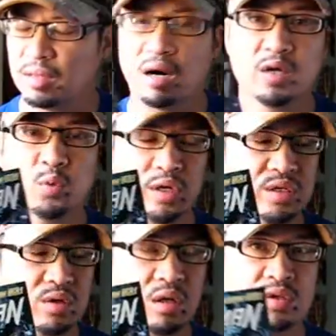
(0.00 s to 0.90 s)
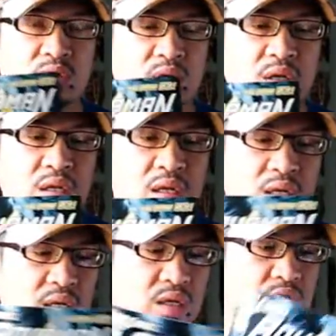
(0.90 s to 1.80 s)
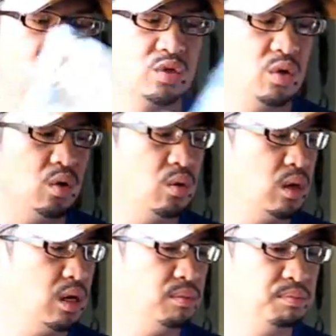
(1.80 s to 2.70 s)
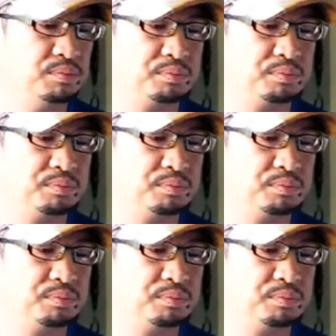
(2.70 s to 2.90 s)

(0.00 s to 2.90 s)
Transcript: the artwork is also good. So